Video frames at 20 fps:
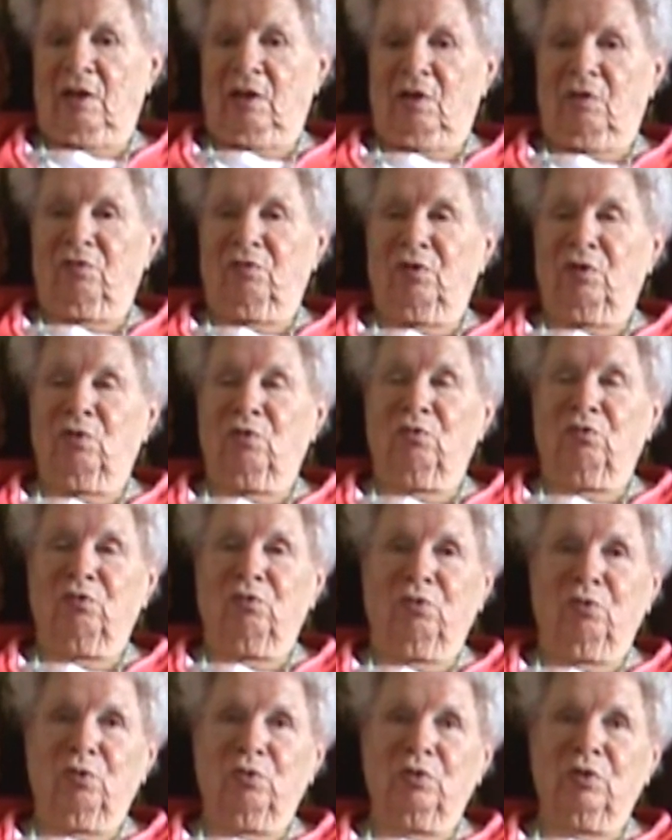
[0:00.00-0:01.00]
a few
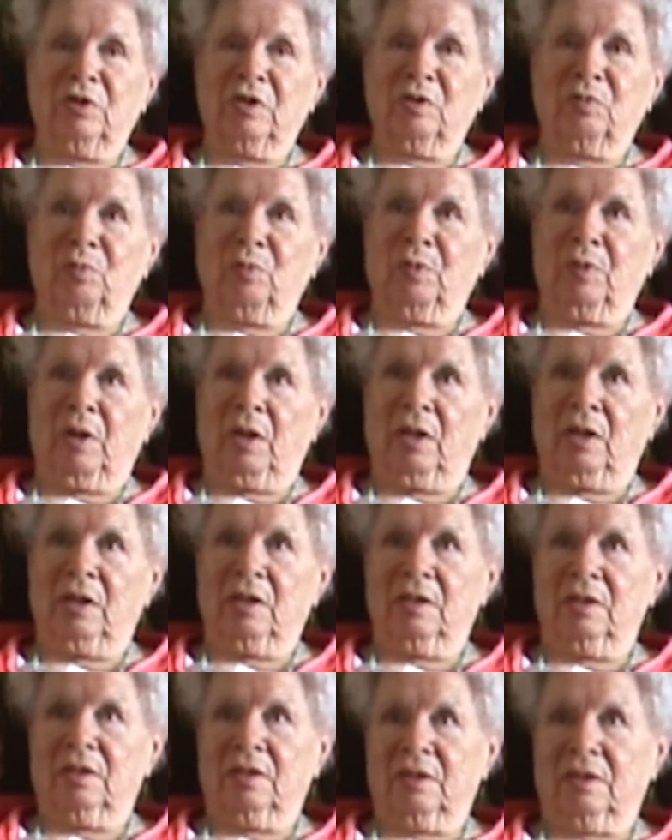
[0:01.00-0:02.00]
food
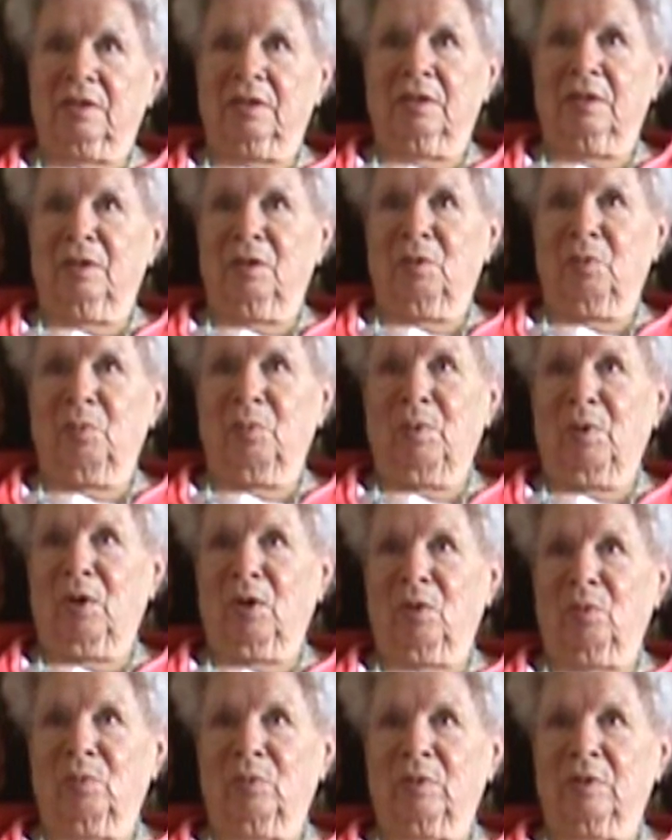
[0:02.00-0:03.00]
supplies, and then
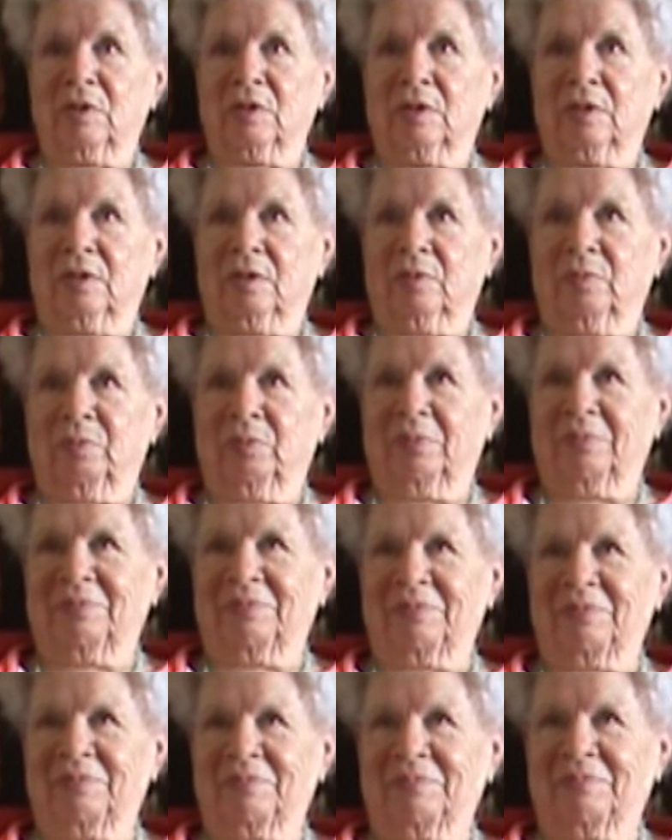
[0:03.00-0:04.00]
apartments. Mm
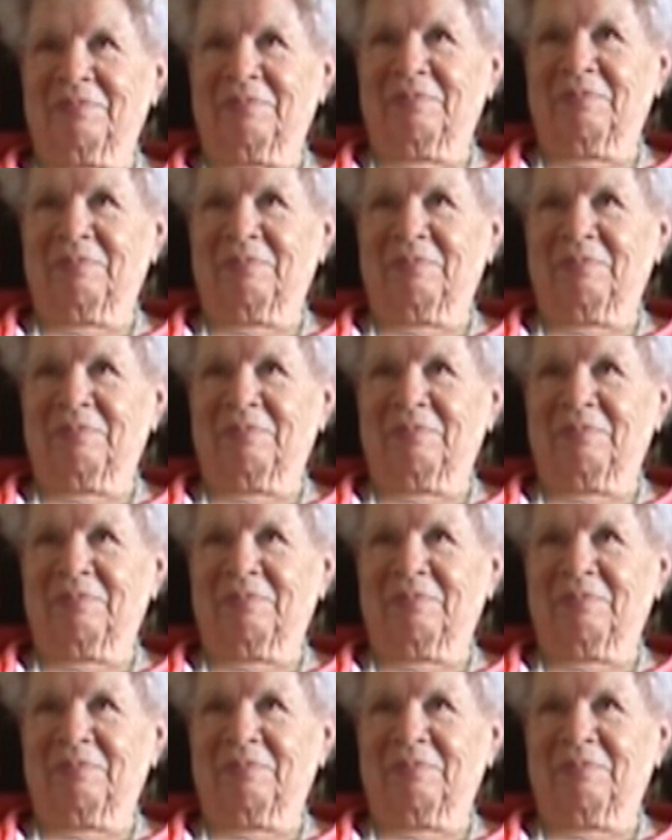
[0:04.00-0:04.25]
-hmm.